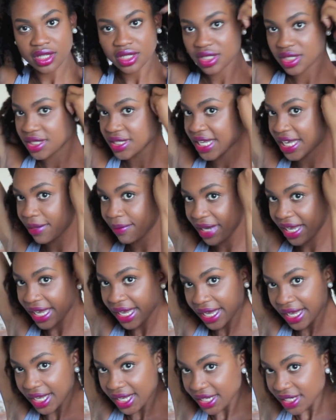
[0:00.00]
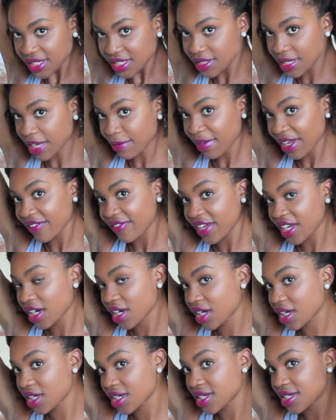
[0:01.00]
just take my
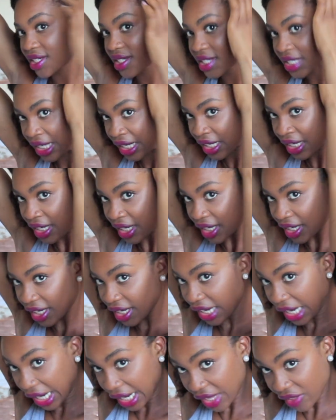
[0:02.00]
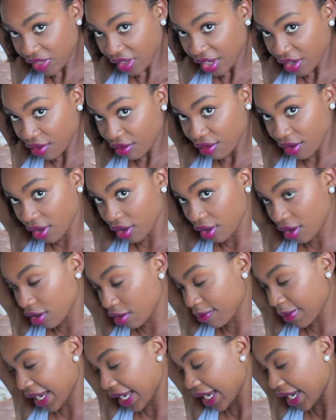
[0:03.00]
fingers, and then roll my